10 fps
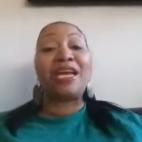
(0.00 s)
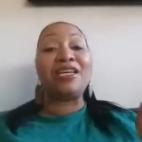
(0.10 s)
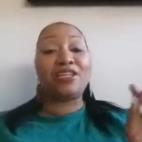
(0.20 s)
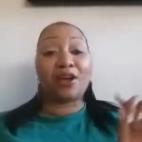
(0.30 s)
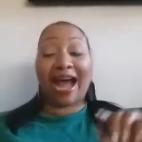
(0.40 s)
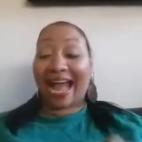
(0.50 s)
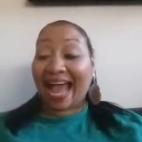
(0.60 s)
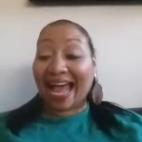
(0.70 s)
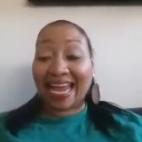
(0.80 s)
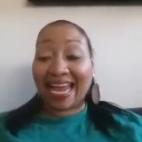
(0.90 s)
you know, I,
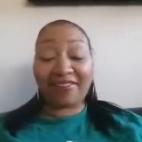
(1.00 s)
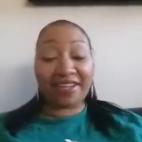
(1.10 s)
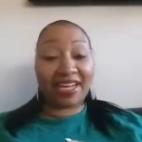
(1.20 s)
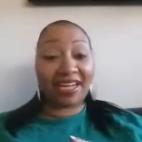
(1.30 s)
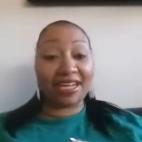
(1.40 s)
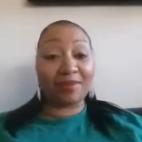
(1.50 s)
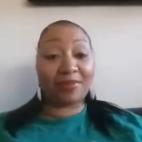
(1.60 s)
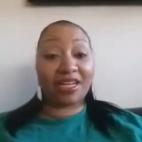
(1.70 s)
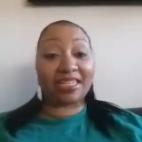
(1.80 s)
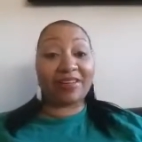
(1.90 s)
I have a um,
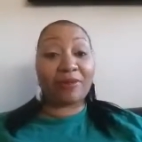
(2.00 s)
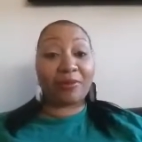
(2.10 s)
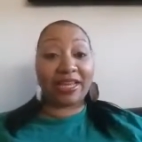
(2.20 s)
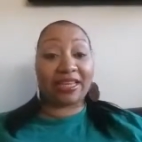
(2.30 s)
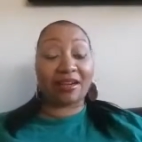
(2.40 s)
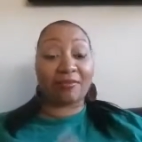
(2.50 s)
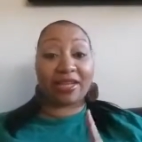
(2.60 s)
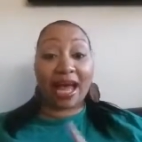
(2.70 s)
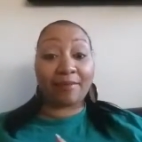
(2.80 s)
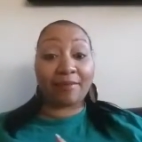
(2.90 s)
a giveaway that I'm
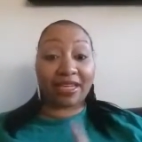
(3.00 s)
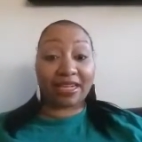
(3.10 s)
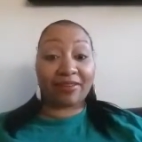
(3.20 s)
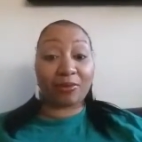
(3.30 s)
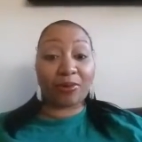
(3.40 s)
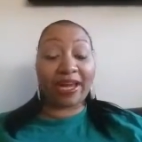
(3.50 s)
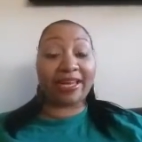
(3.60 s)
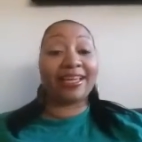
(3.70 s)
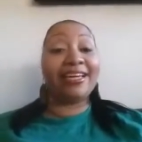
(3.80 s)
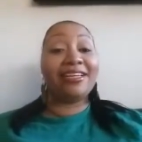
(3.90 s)
I'm gonna give
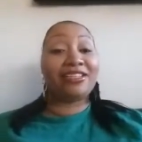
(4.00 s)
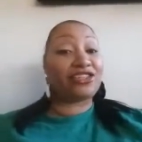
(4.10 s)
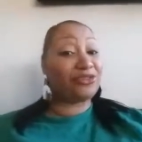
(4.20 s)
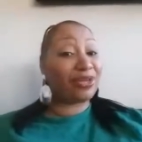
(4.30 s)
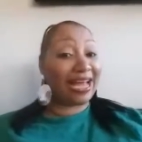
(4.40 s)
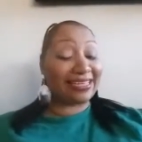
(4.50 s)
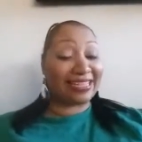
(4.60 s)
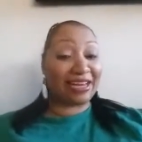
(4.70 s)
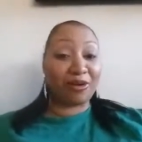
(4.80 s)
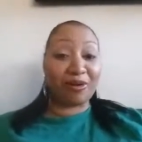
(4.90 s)
away to you guys
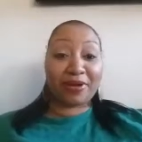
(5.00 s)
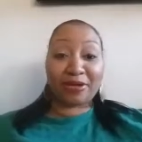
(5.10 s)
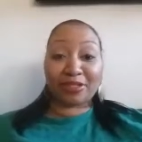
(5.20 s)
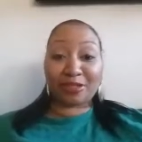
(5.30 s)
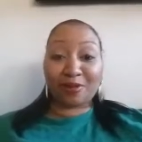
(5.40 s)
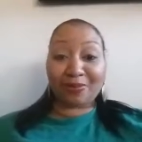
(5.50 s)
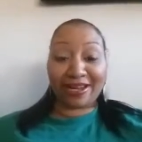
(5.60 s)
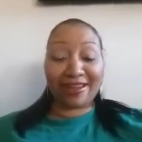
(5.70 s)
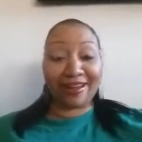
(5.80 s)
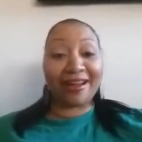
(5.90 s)
that are on Periscope right
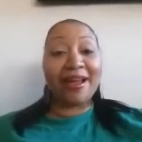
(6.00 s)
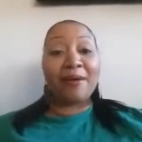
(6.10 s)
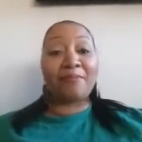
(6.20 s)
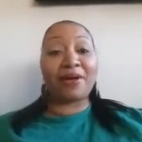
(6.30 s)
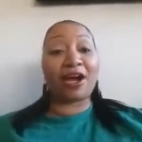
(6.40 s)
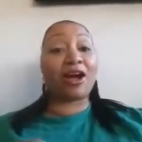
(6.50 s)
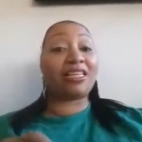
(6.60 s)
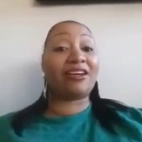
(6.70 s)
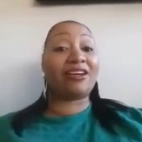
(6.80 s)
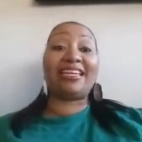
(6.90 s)
here. But are
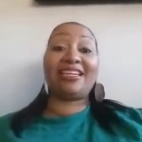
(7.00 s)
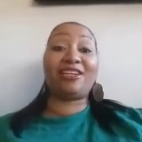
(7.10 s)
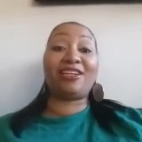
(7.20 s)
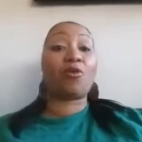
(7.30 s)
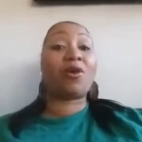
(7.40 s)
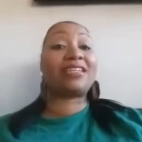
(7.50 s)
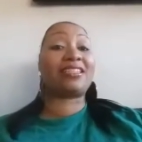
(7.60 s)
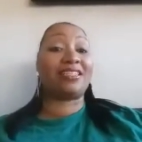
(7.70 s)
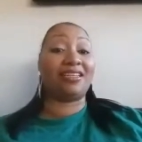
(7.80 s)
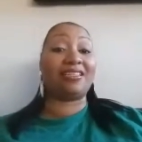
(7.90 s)
there any
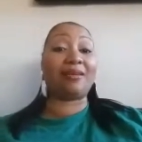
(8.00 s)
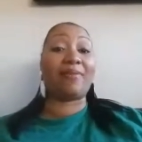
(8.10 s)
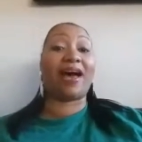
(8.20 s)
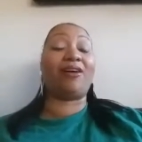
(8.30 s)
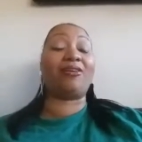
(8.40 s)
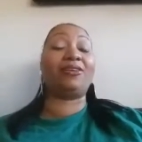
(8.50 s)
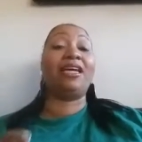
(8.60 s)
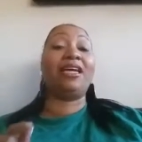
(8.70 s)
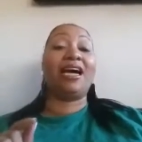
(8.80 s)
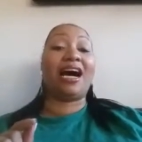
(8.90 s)
questions about
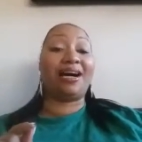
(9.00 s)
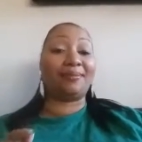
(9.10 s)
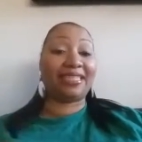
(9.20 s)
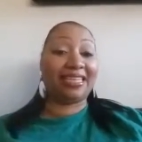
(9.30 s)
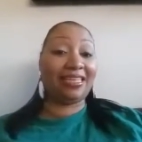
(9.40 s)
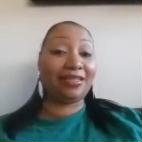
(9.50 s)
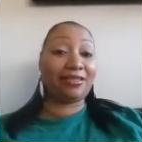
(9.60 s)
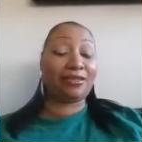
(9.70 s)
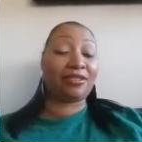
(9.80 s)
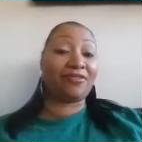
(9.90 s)
um, keys
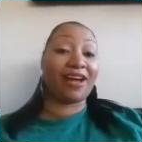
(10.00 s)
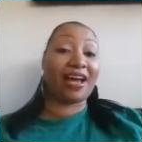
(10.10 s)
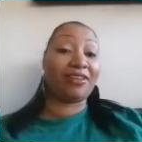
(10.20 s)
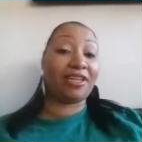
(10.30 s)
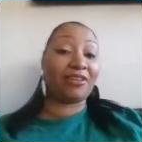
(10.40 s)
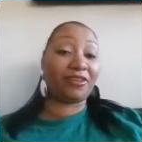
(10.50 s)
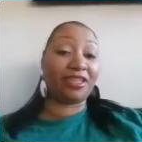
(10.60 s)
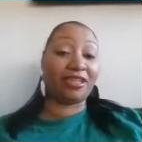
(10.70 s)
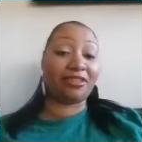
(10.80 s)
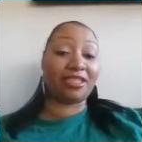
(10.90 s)
to surviving
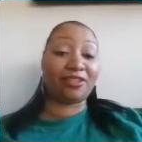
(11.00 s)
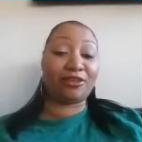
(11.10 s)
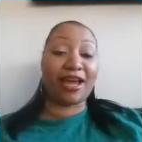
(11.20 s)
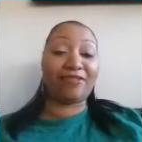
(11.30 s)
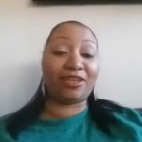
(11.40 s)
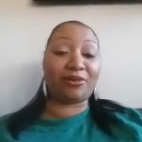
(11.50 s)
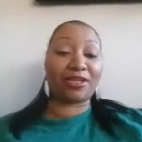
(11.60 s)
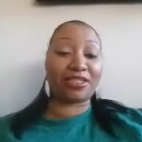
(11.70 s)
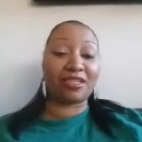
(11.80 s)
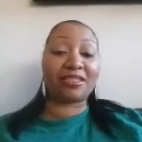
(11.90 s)
infidelity? Do you have any
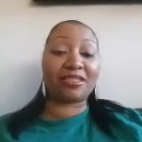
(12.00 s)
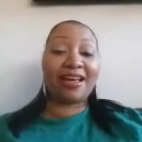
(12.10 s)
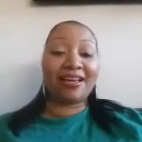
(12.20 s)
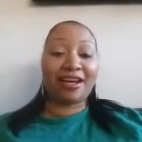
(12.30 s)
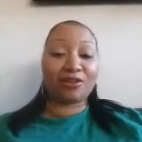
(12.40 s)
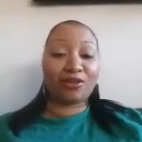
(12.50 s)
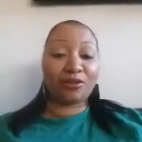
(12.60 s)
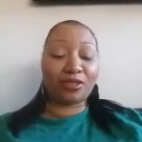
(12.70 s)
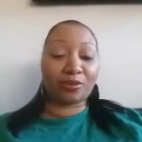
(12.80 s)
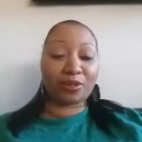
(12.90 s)
questions? I'll do a
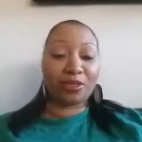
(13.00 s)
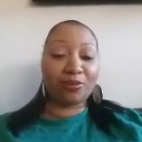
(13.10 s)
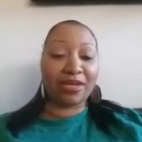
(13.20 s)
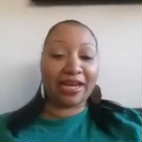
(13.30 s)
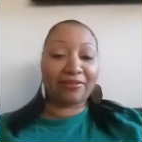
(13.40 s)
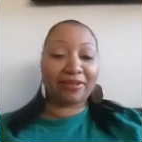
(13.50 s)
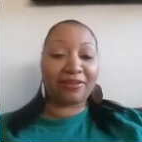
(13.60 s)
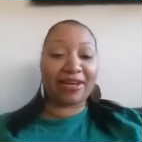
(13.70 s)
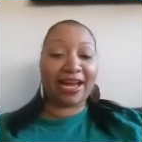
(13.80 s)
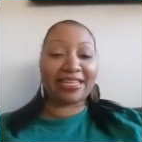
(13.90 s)
little Q and A with you
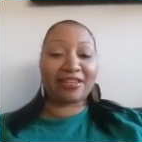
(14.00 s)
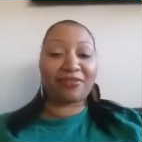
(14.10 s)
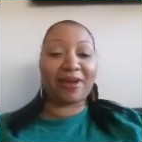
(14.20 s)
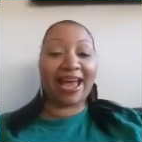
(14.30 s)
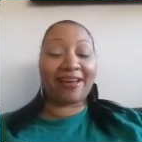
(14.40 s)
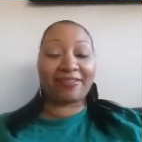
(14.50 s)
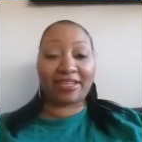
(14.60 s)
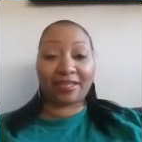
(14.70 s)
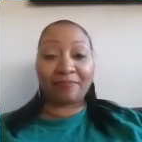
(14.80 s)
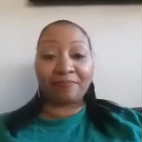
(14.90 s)
guys if you have any,